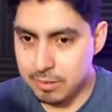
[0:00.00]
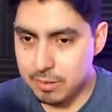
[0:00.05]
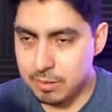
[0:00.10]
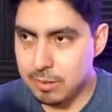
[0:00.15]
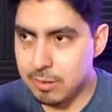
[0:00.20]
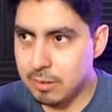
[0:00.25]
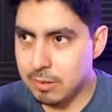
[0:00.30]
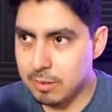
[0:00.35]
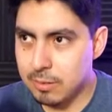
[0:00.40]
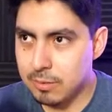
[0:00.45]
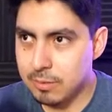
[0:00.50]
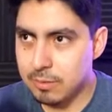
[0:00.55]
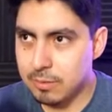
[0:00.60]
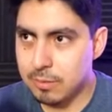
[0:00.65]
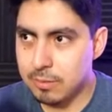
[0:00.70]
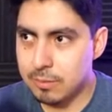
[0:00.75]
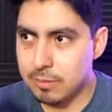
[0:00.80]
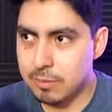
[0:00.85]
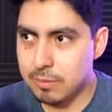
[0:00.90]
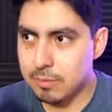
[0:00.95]

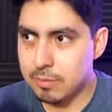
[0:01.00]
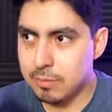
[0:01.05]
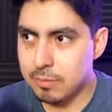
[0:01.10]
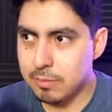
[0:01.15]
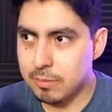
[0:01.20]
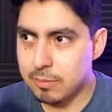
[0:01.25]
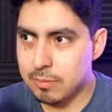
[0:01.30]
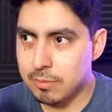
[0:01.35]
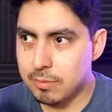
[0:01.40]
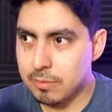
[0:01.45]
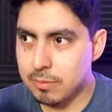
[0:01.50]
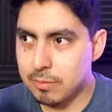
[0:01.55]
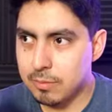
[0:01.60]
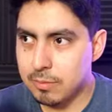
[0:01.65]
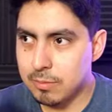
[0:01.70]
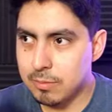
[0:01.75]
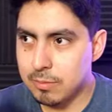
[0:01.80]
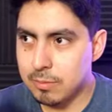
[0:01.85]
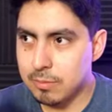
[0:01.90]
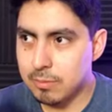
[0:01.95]

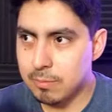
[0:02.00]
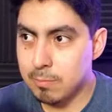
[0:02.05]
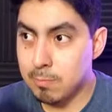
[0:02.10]
(no one is talking)